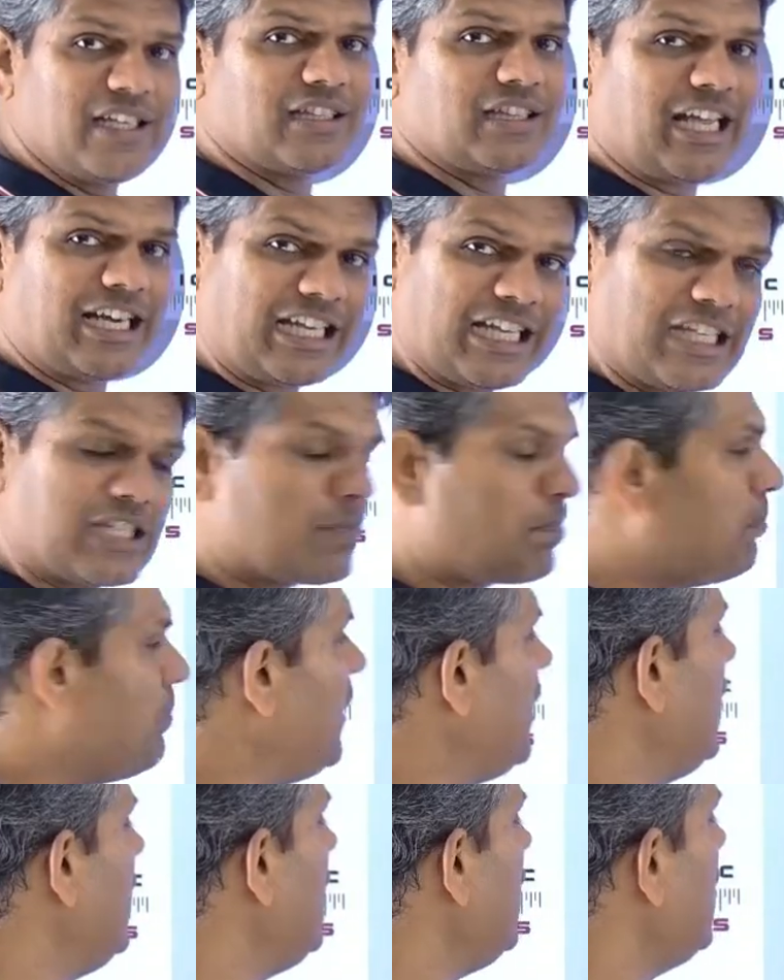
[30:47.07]
that is
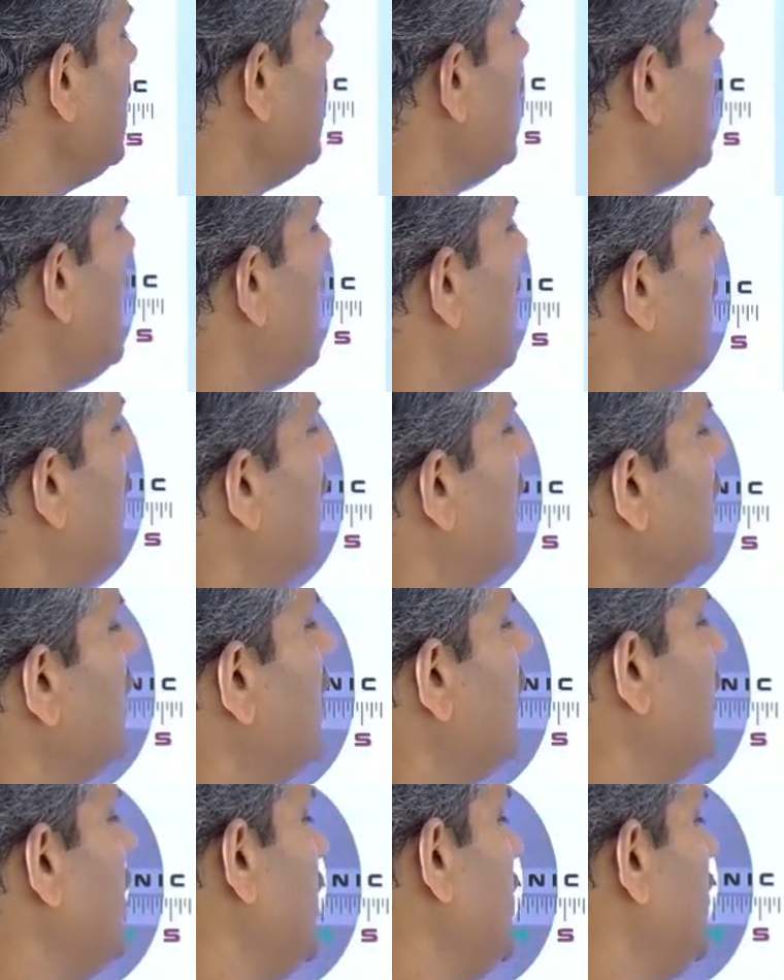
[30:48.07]
p,
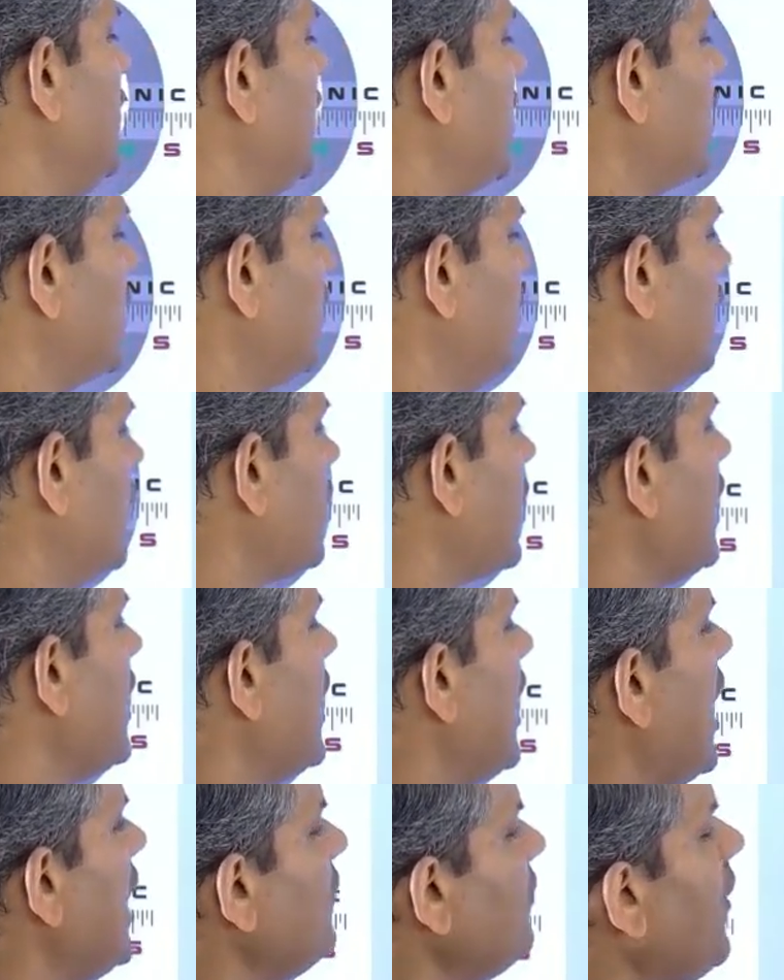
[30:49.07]
every year. Okay.
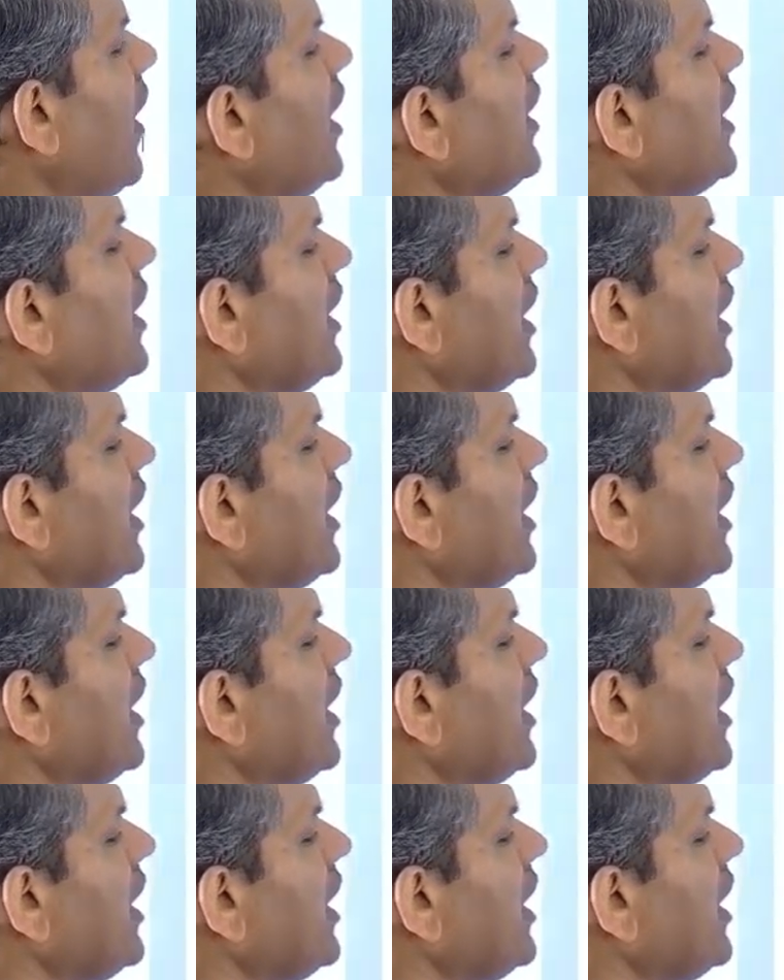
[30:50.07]
And find an